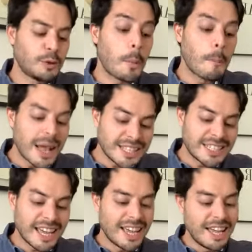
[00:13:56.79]
So
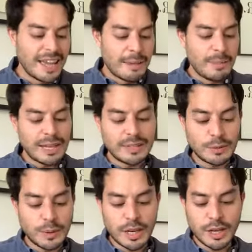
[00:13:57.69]
matcha makes a
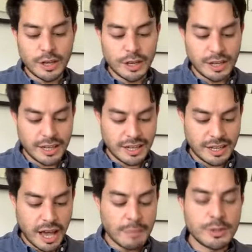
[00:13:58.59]
really good
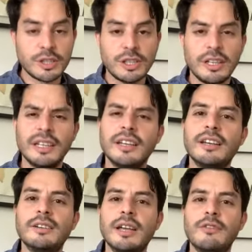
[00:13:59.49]
option
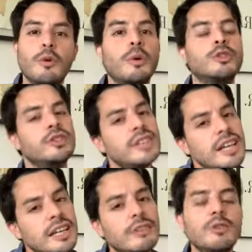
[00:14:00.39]
if you want to
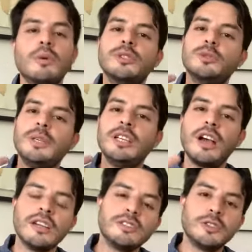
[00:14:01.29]
study, if you want to be
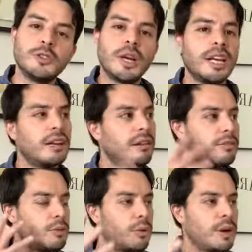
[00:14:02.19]
concentrated,
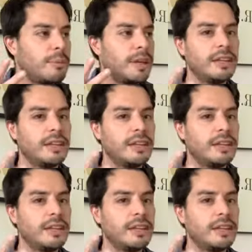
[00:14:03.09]
if you want to be in